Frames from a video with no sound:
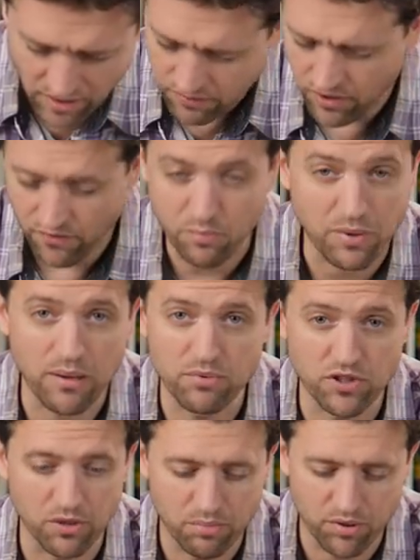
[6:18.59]
If you have a
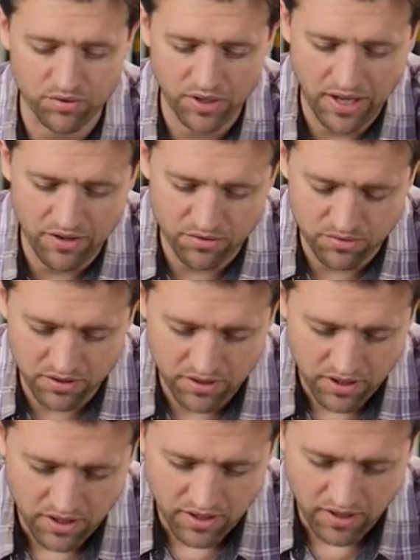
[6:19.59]
Bible, you can pull it out or
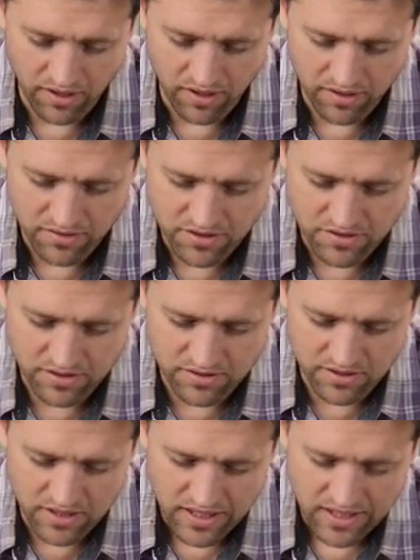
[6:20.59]
uh, just
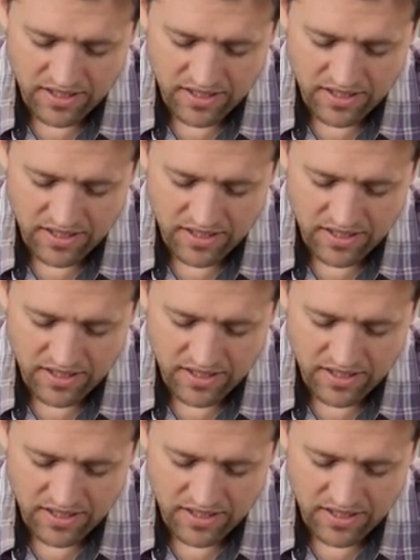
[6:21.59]
listen.